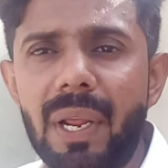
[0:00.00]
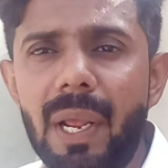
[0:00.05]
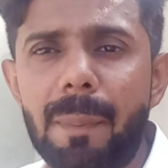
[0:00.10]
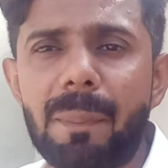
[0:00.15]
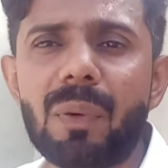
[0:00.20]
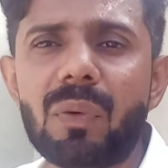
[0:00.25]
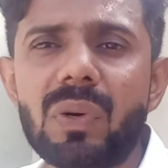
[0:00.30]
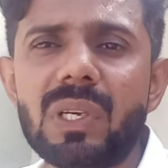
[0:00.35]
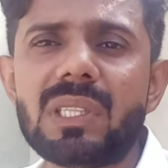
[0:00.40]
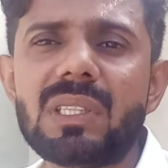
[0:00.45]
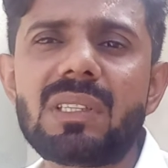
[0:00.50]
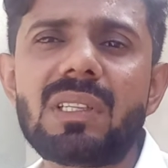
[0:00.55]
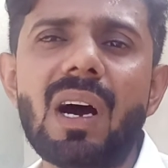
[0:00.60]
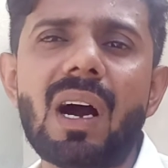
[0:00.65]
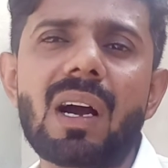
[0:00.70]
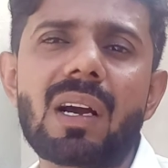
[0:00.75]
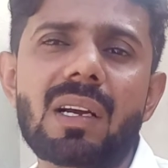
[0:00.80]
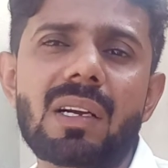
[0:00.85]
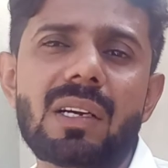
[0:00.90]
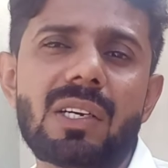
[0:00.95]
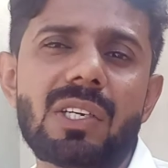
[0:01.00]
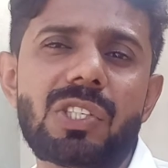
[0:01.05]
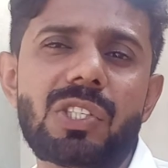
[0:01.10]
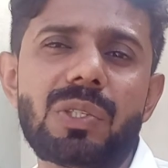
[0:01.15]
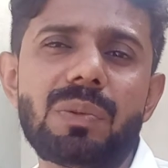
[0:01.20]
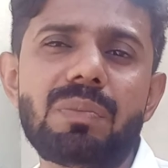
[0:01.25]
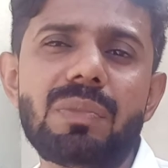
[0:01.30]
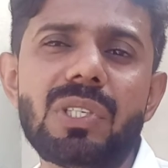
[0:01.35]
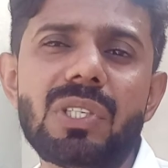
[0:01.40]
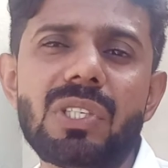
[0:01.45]
with the
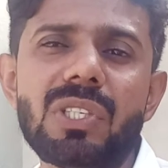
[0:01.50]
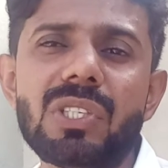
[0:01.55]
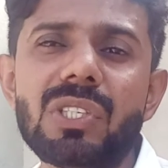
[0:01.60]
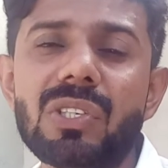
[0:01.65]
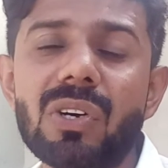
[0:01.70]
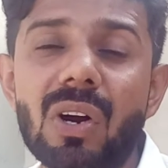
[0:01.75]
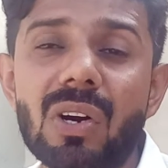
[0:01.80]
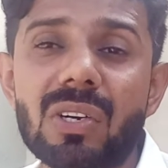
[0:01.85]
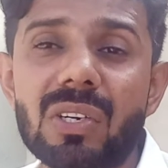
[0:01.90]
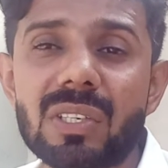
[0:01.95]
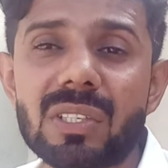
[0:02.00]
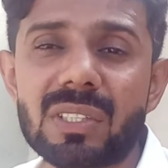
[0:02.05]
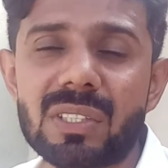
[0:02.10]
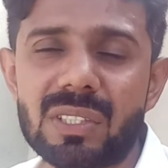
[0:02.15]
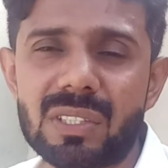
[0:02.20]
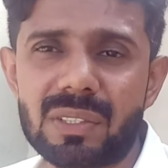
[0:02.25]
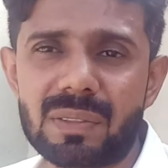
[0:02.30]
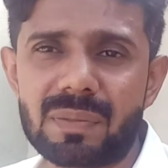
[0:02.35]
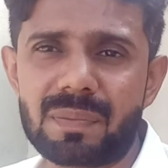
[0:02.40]
Kashmiri daughters.